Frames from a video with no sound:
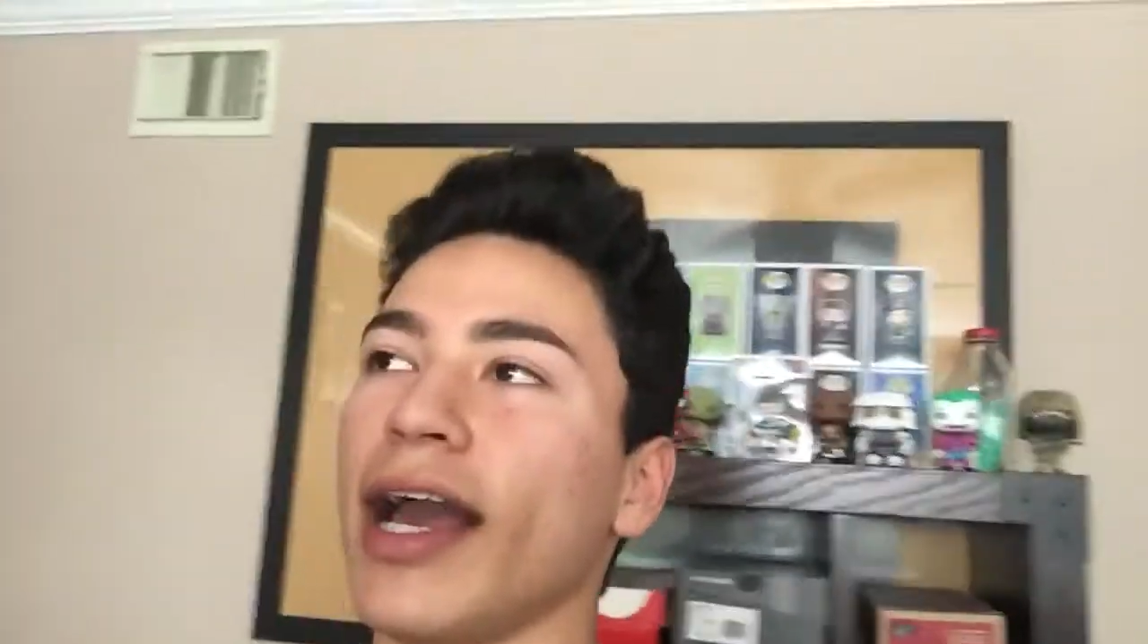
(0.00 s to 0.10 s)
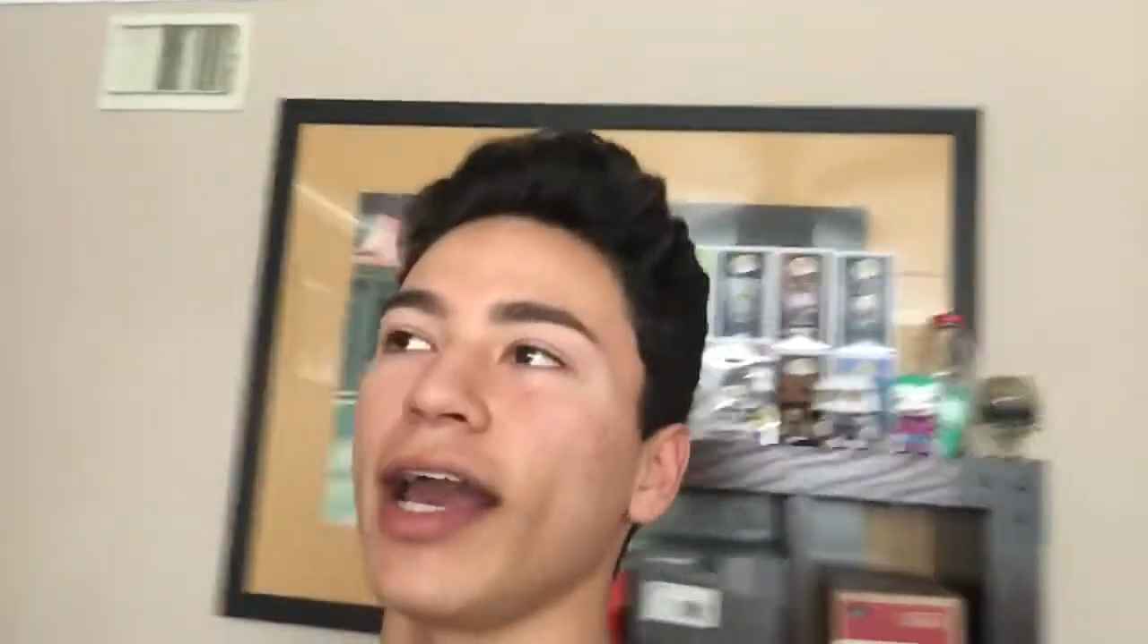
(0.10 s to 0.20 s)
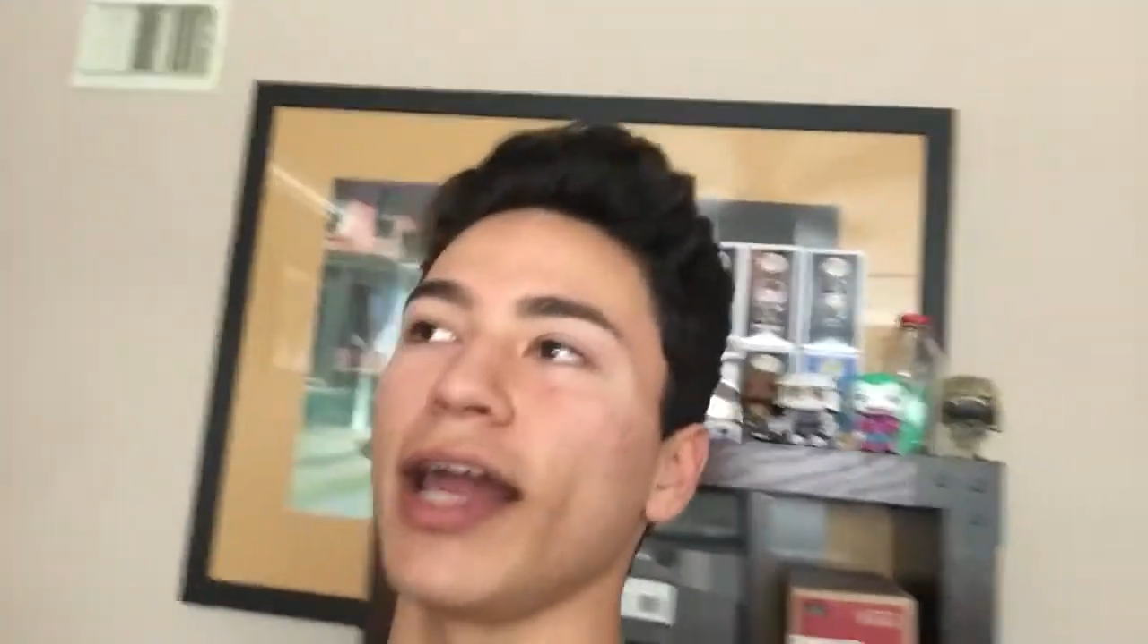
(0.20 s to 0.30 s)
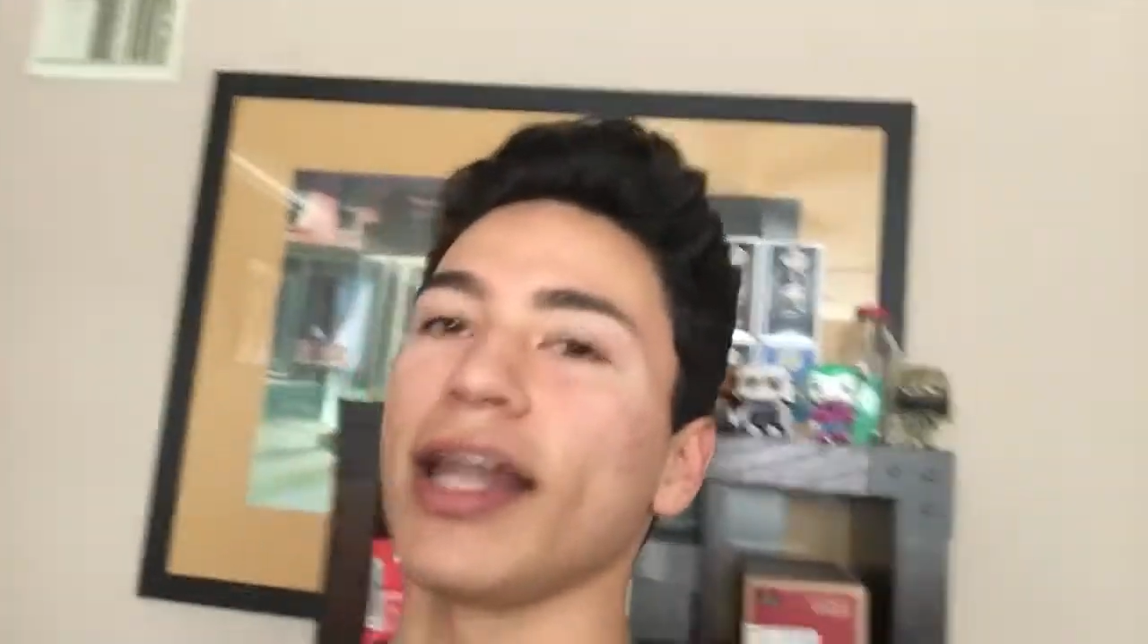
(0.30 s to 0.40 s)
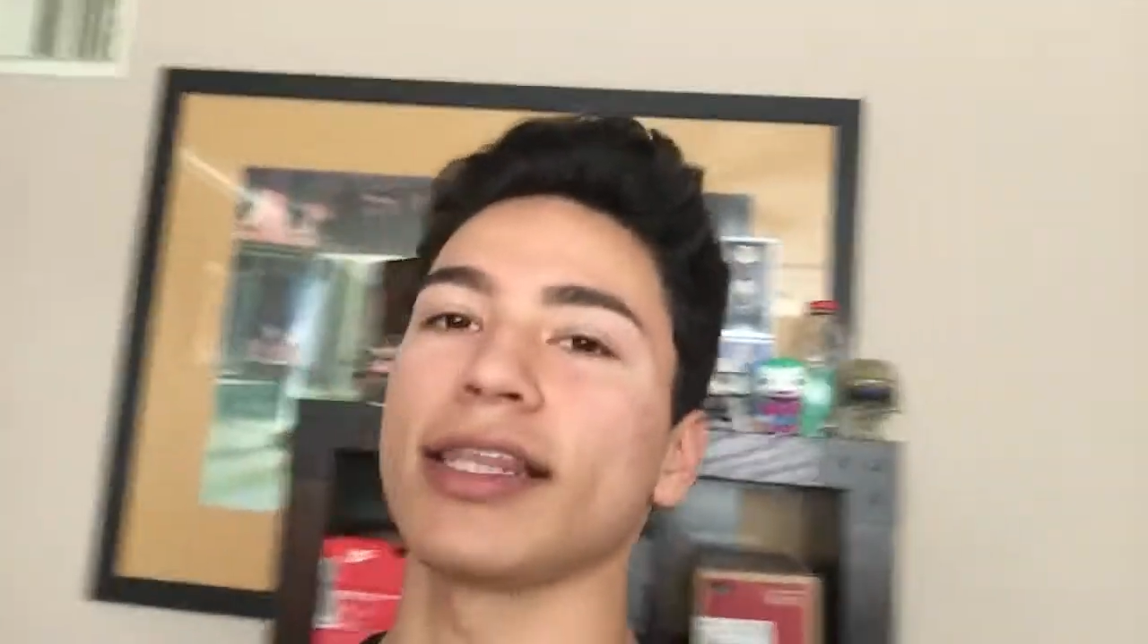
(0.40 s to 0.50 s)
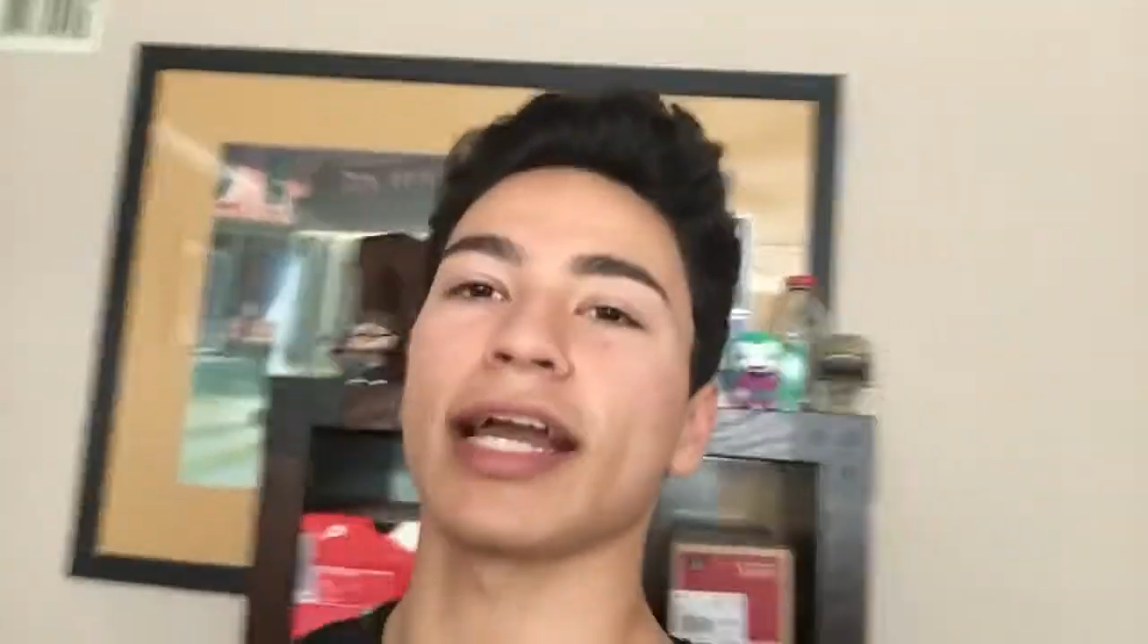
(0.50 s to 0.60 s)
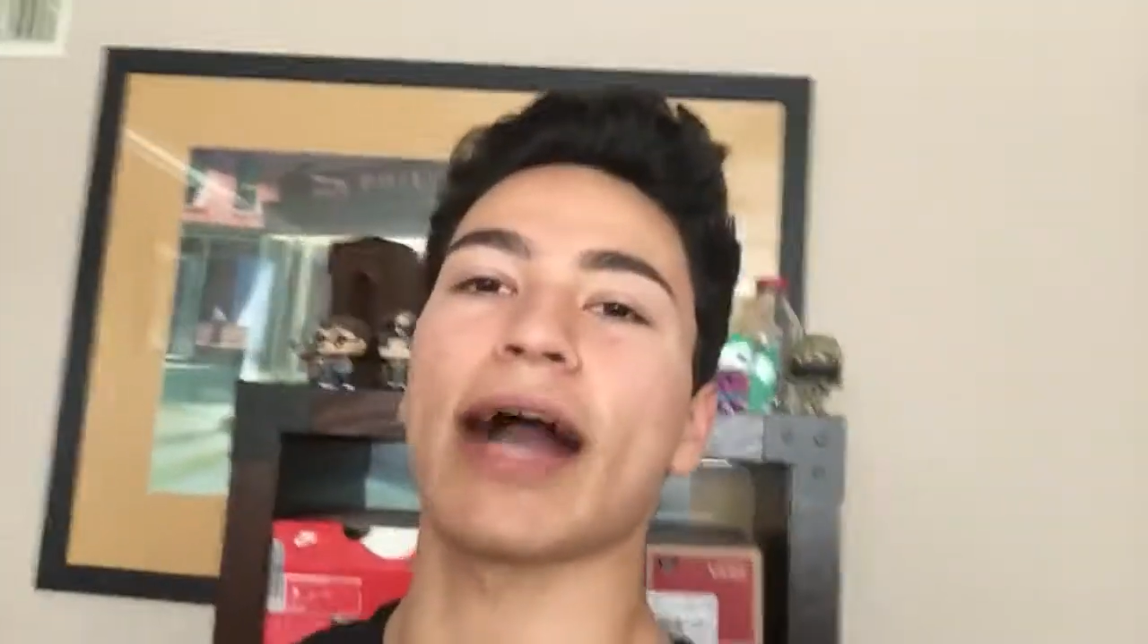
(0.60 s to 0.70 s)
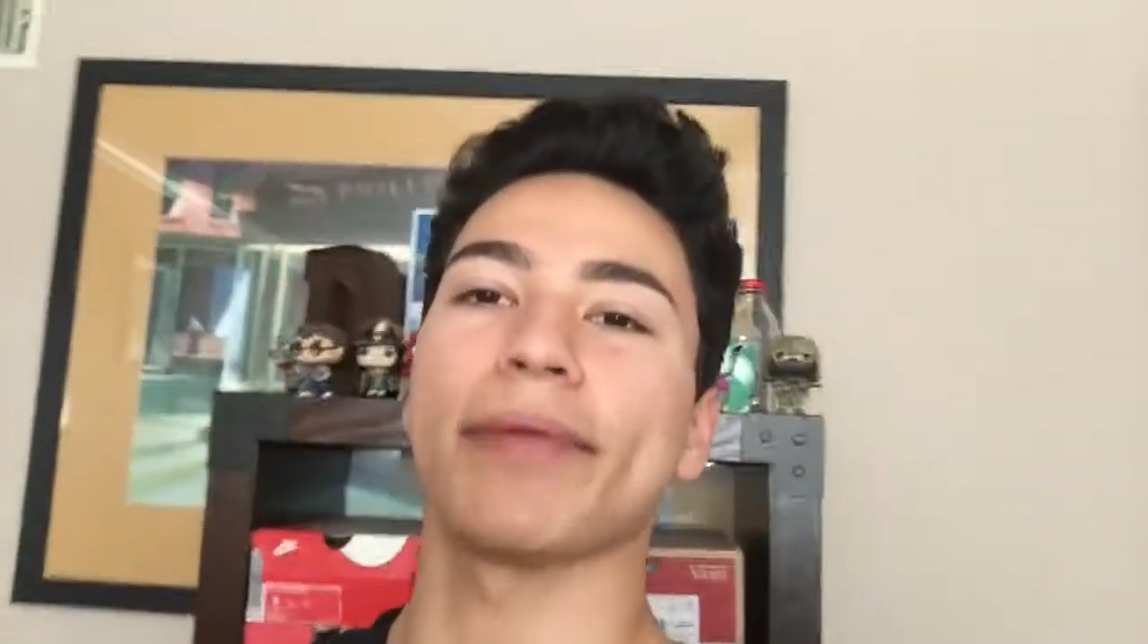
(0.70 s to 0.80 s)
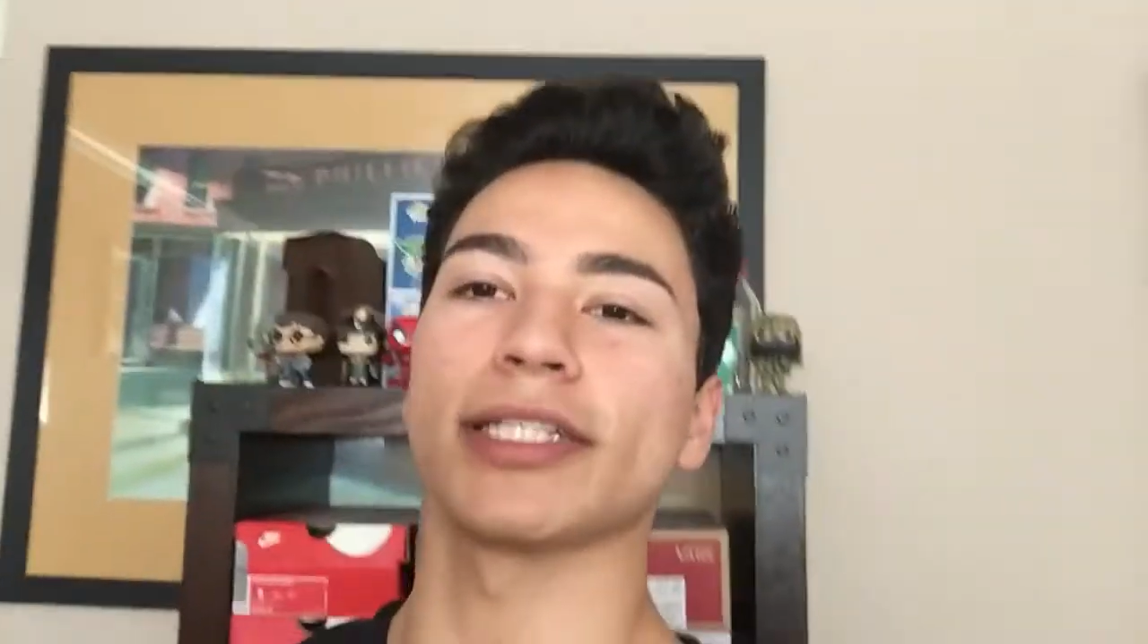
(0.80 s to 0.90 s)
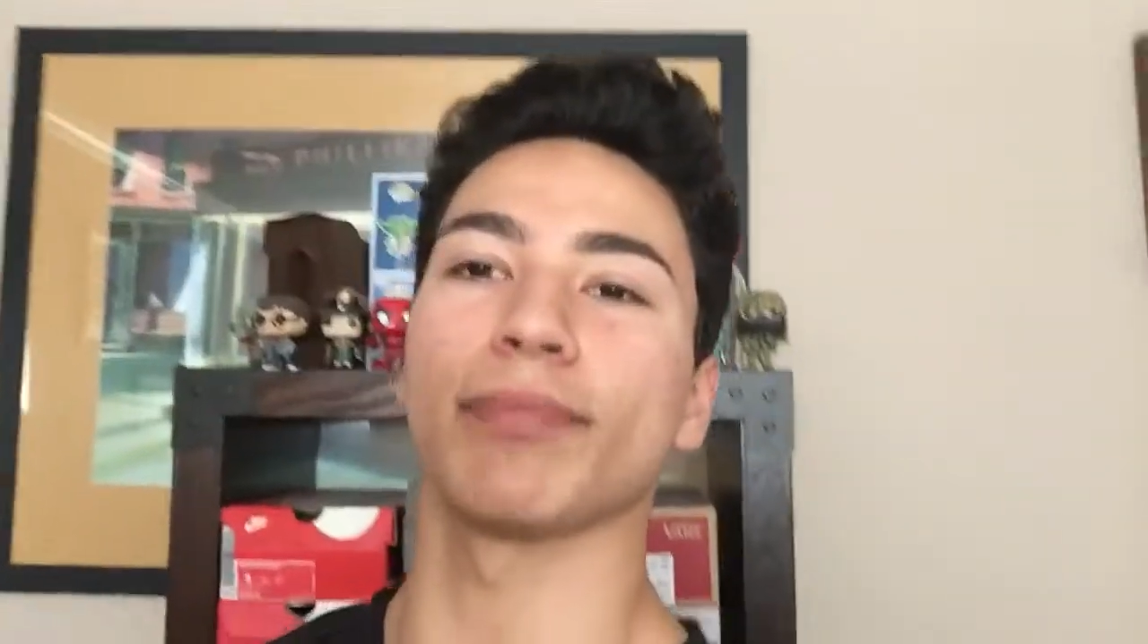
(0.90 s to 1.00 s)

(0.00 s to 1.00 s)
and nothing happens.